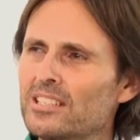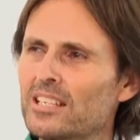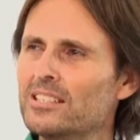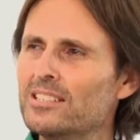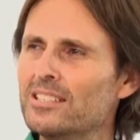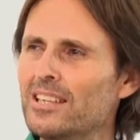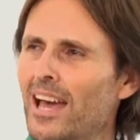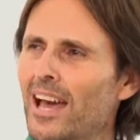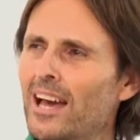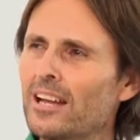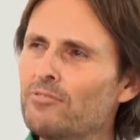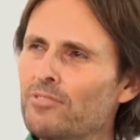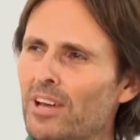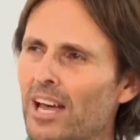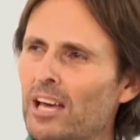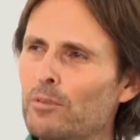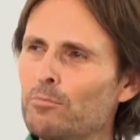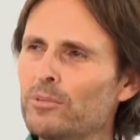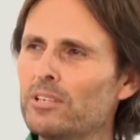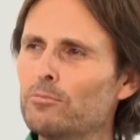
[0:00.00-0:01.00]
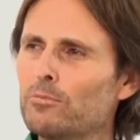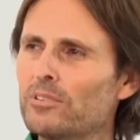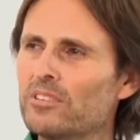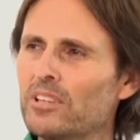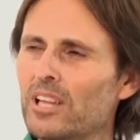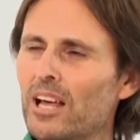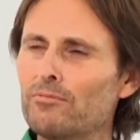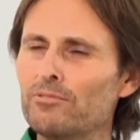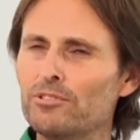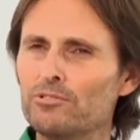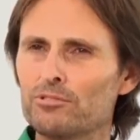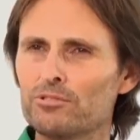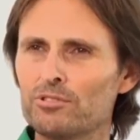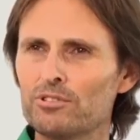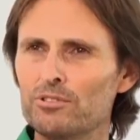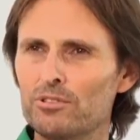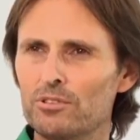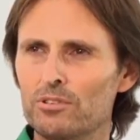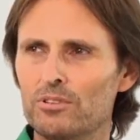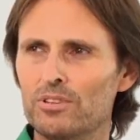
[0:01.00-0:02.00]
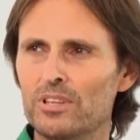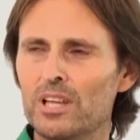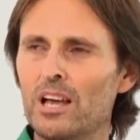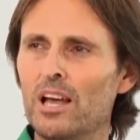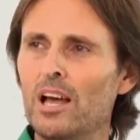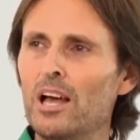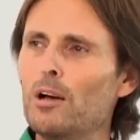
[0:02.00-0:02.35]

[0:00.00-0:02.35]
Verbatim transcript: that's out of harmony with love and truth,